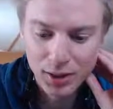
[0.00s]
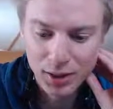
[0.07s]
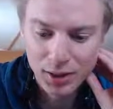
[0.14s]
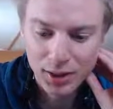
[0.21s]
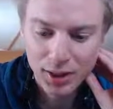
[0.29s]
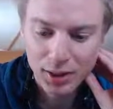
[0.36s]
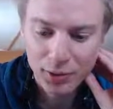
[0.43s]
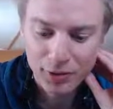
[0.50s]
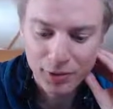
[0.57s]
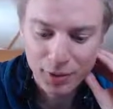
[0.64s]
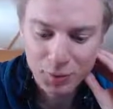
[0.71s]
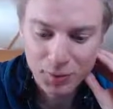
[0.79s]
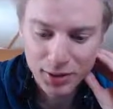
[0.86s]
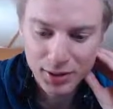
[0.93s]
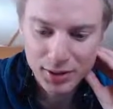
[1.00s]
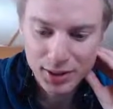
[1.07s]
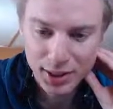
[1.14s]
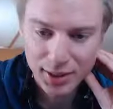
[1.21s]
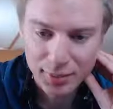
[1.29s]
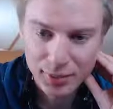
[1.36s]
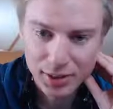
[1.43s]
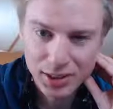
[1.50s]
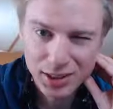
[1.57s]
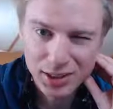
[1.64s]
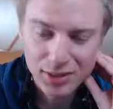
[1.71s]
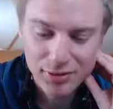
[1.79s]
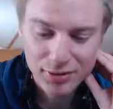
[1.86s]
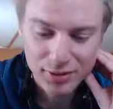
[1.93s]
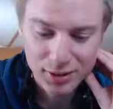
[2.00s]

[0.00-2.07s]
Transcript: And now the fun begins, I believe.